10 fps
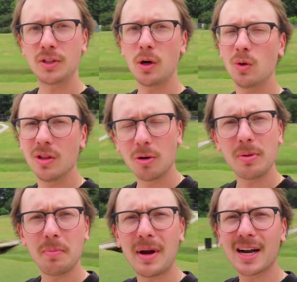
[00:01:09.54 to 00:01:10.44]
So a little
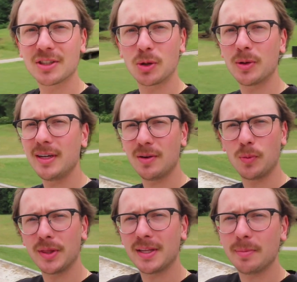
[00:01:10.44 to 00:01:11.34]
bit of backstory
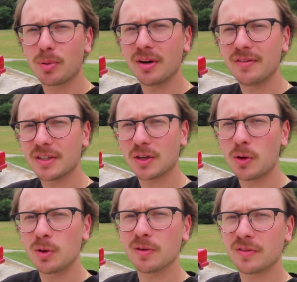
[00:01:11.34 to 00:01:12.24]
with the previous
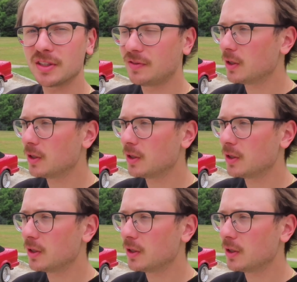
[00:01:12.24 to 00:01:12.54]
owner of this